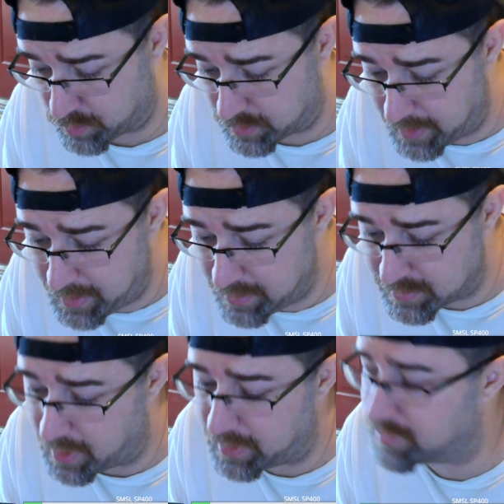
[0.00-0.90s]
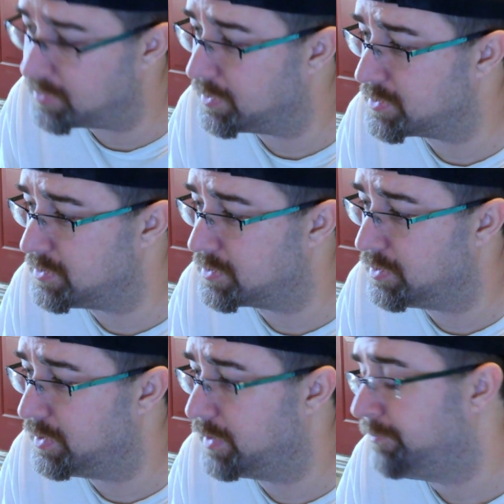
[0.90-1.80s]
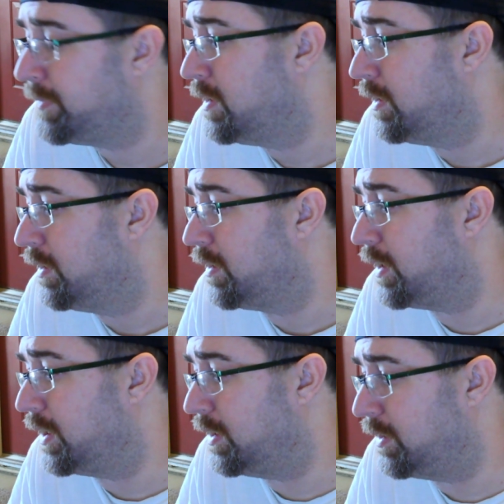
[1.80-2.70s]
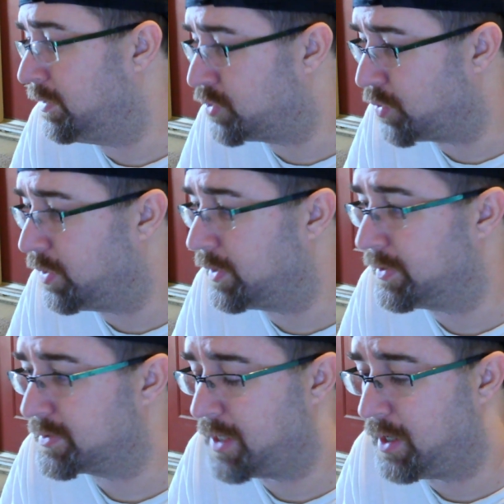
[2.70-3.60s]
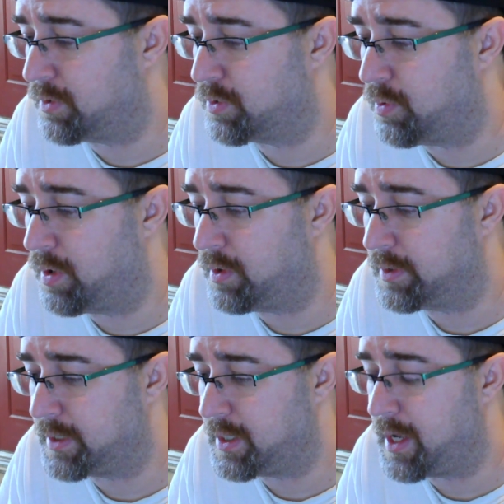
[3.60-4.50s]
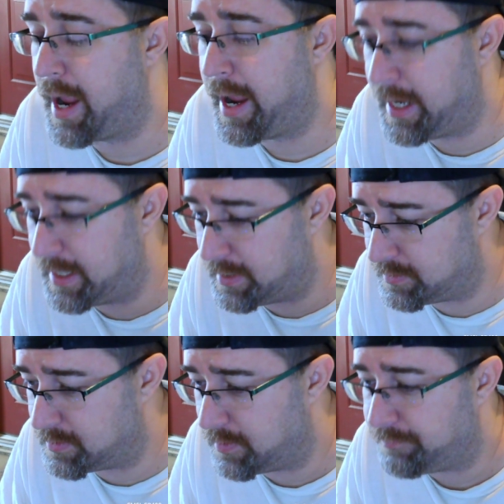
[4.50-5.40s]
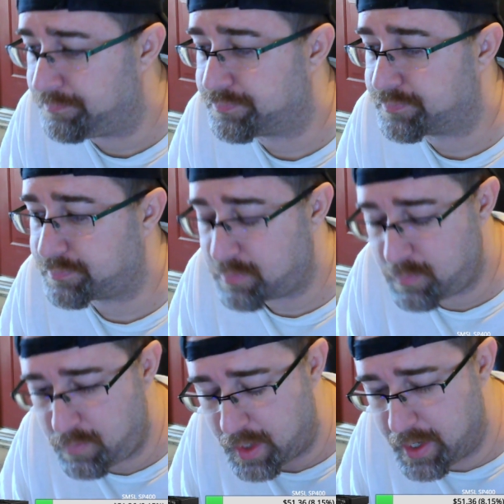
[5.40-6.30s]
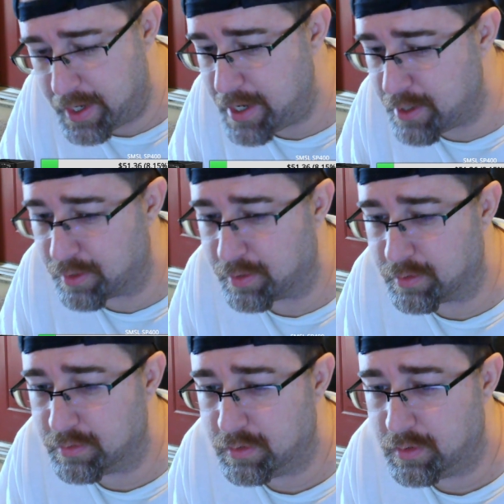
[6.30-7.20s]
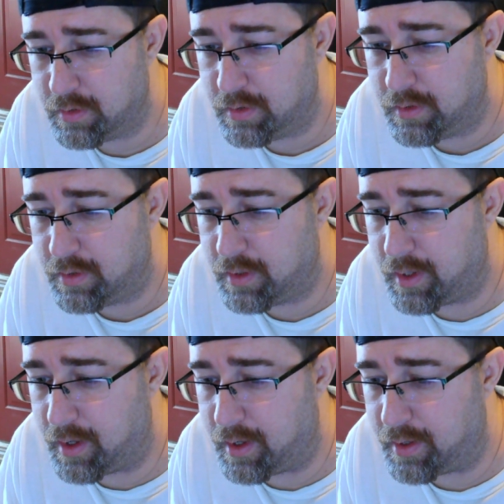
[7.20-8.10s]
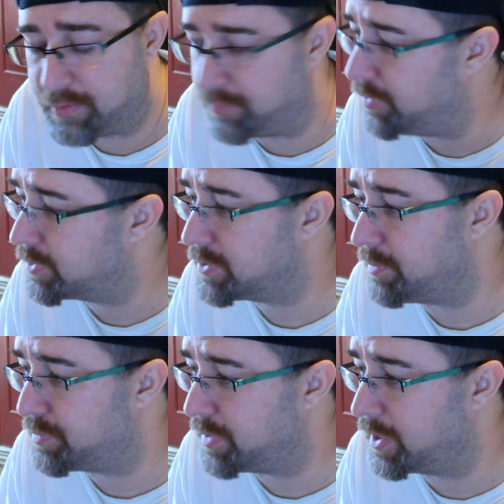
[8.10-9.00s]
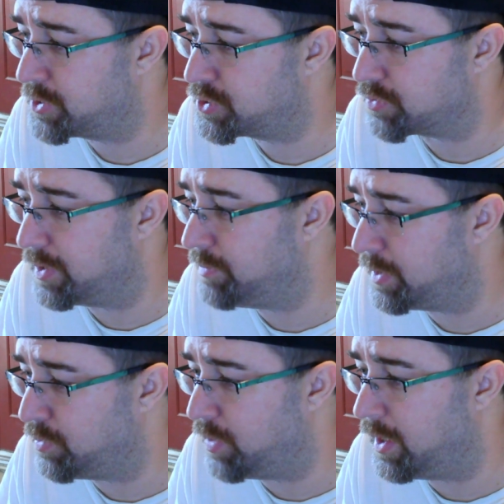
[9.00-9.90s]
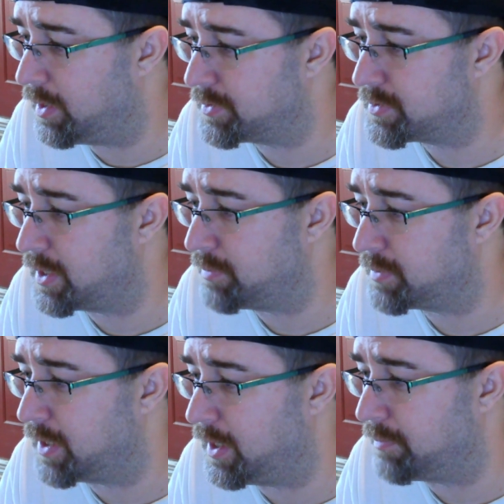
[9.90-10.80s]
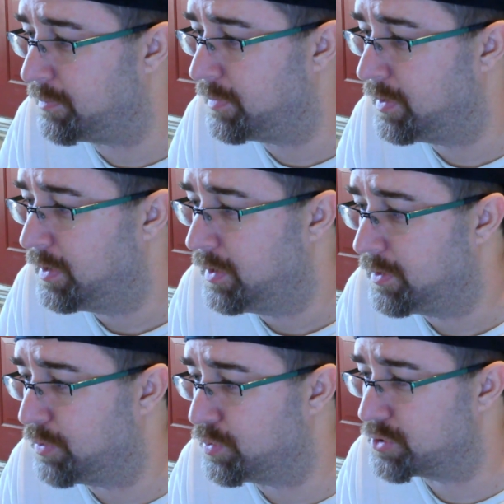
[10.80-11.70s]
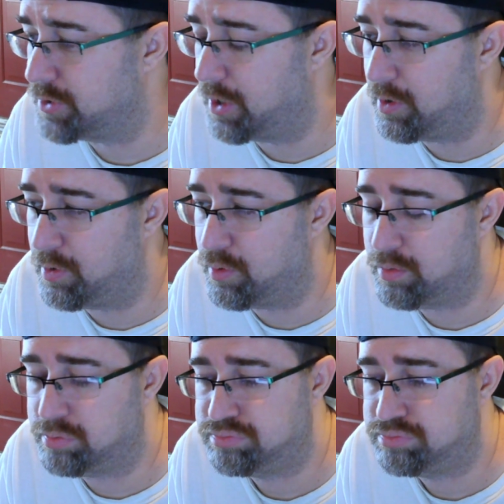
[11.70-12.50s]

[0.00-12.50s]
With these, I get to listen to it and enjoy the sound quality and hear the footsteps extremely well at the same time. There was no